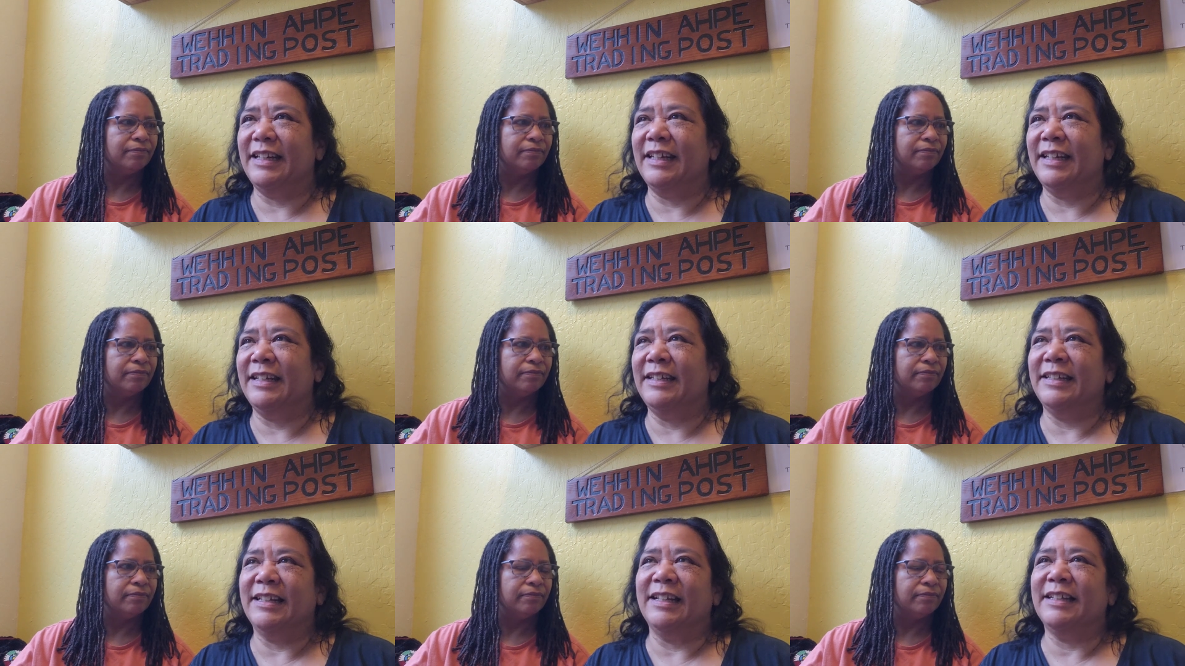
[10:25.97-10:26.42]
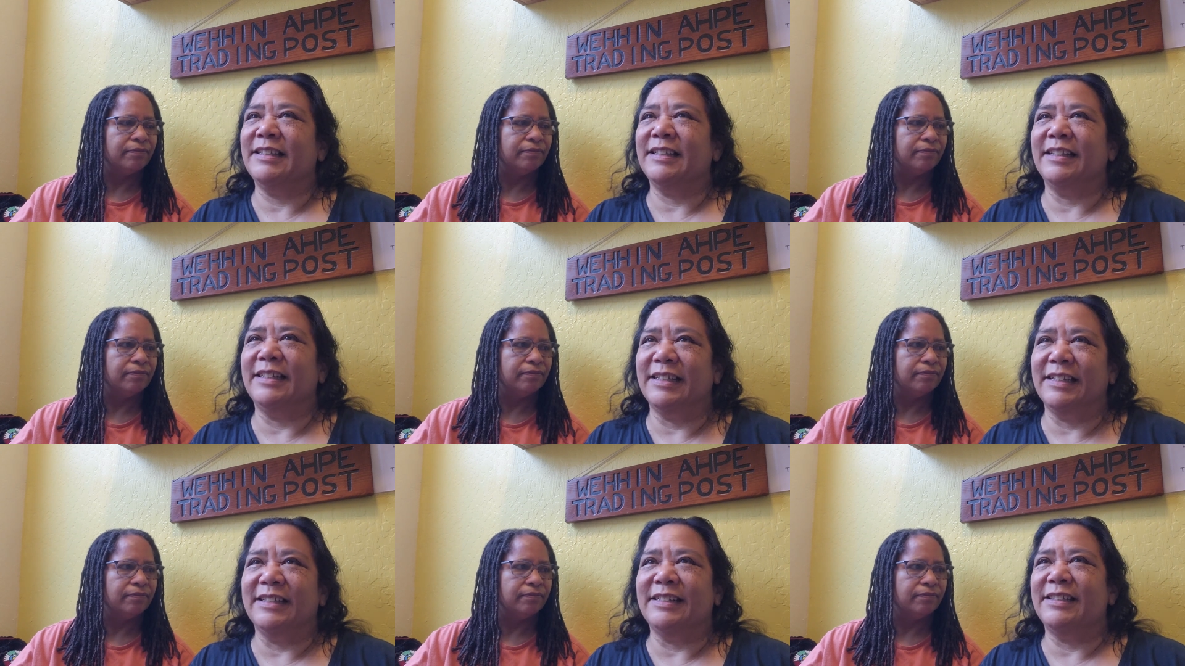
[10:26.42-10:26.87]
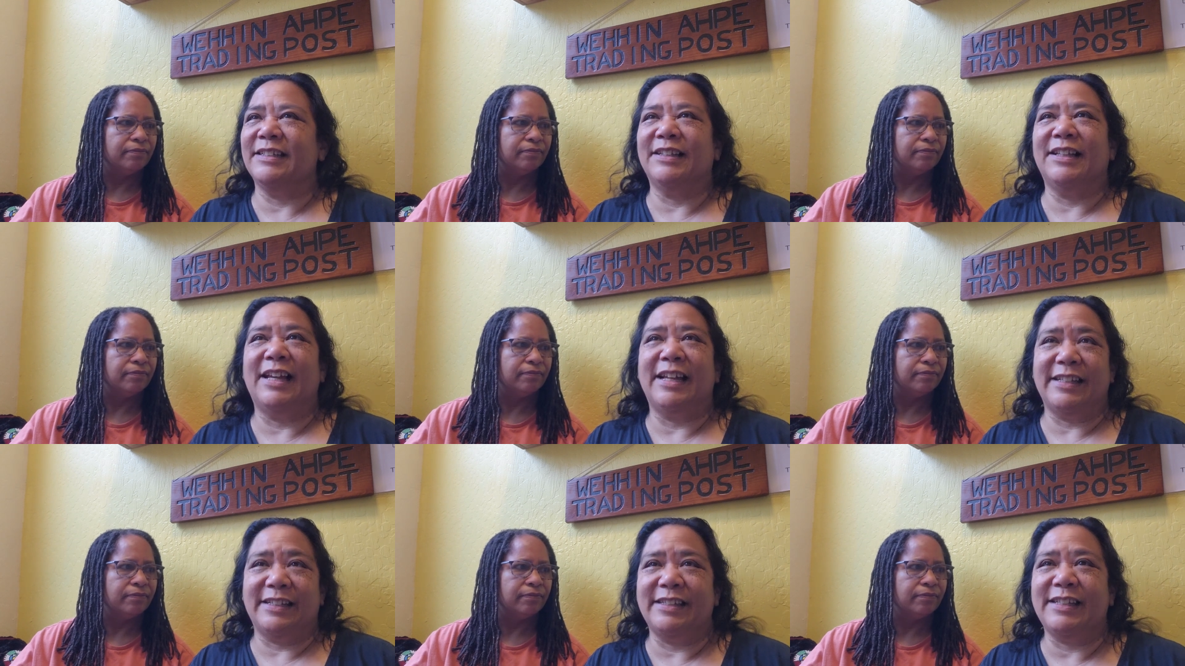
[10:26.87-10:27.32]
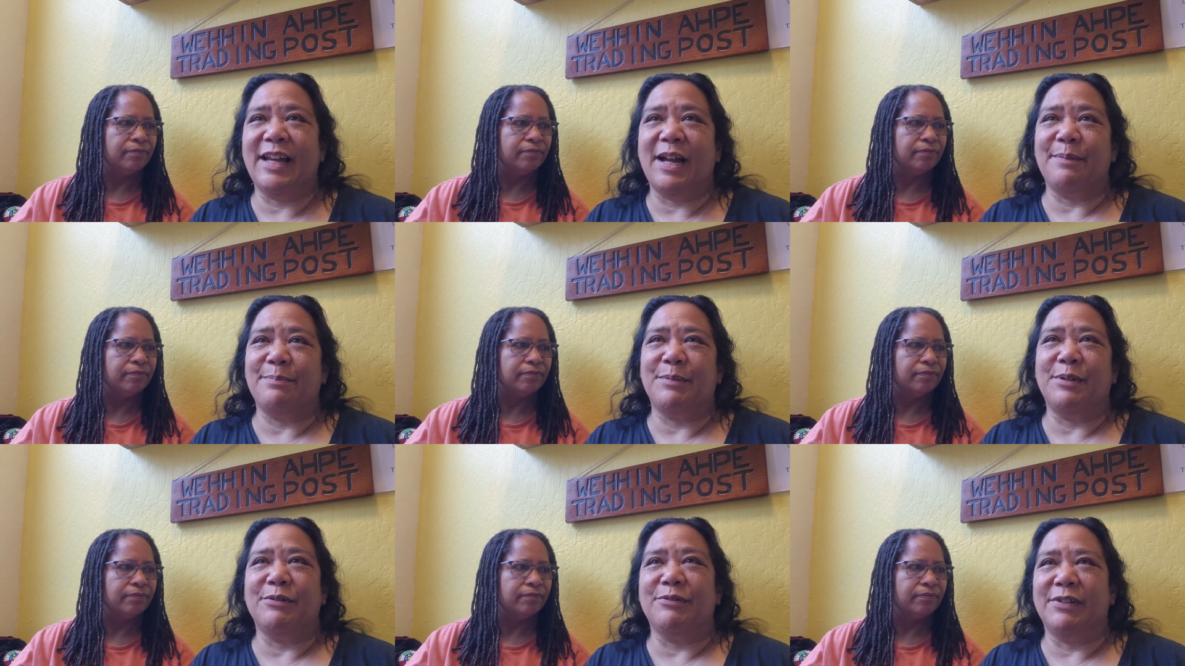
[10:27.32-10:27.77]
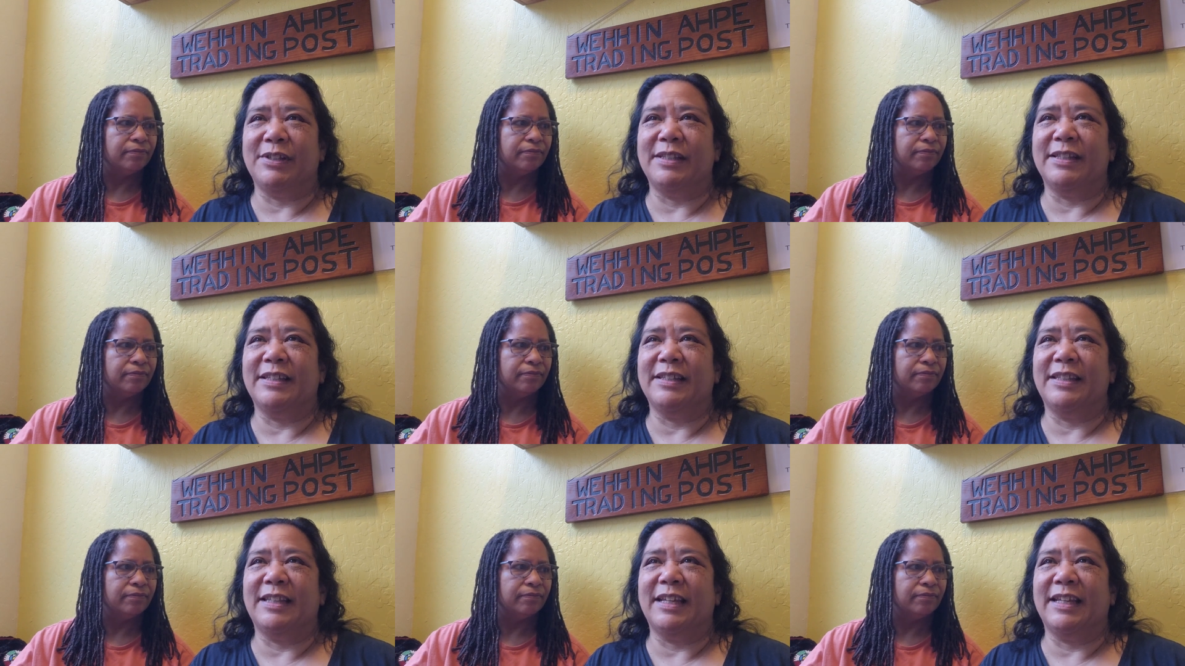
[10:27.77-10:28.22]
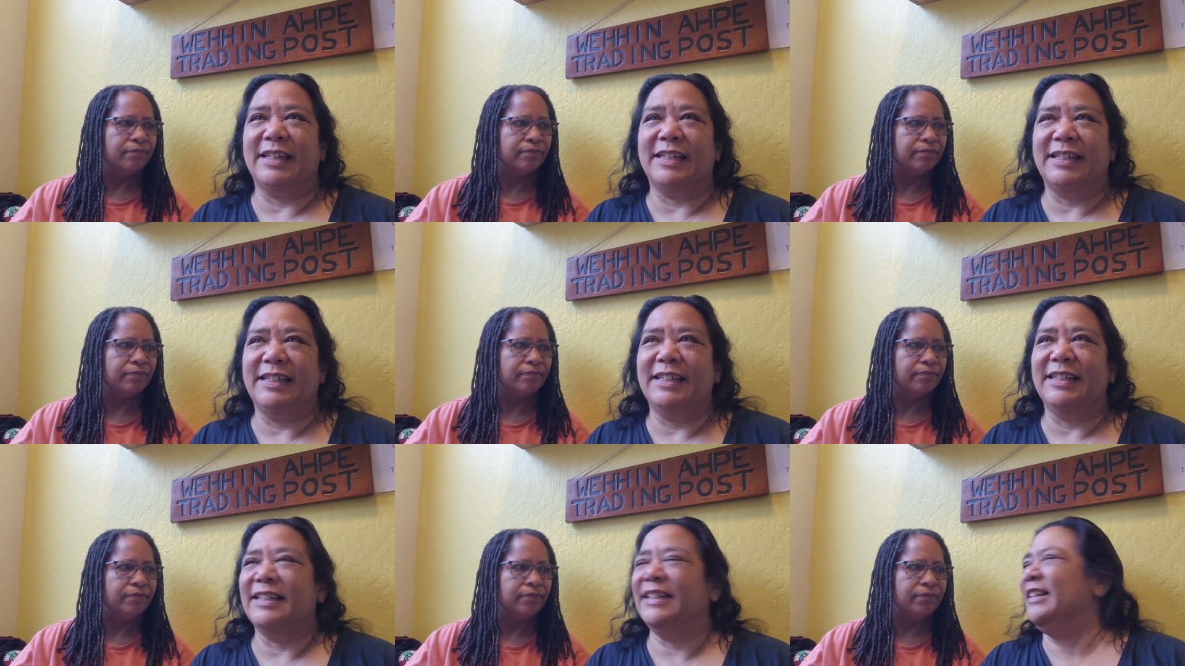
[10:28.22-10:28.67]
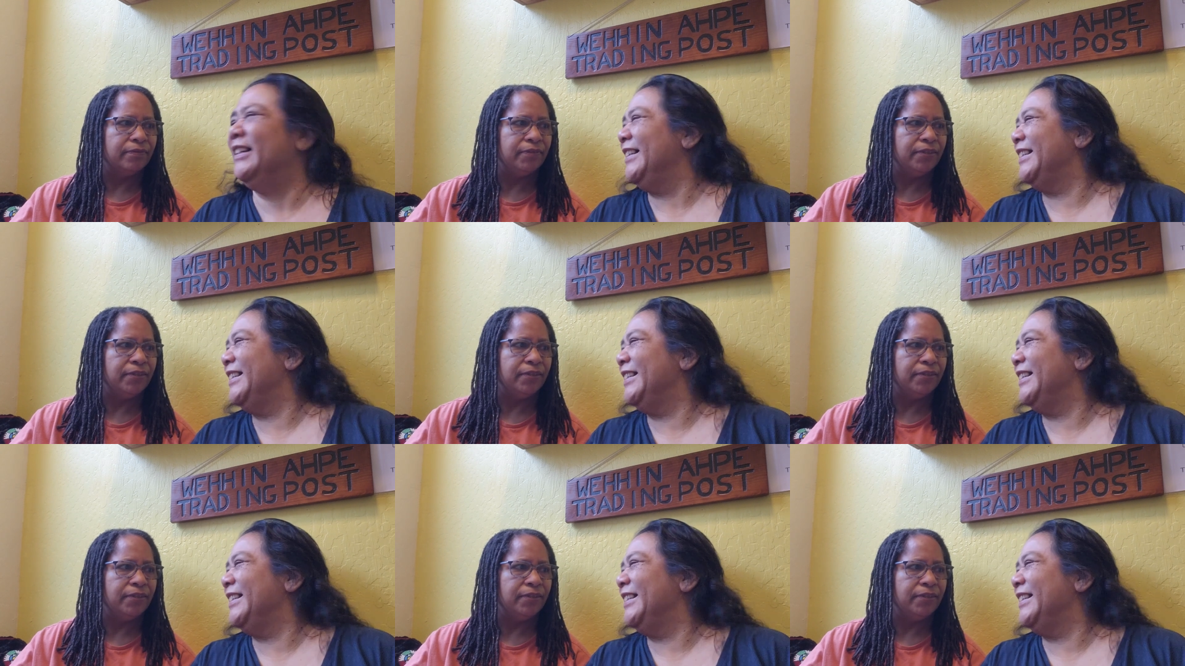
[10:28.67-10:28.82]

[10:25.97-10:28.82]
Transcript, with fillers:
Speaker 1: it doesn't until I stop doing the thing, you know?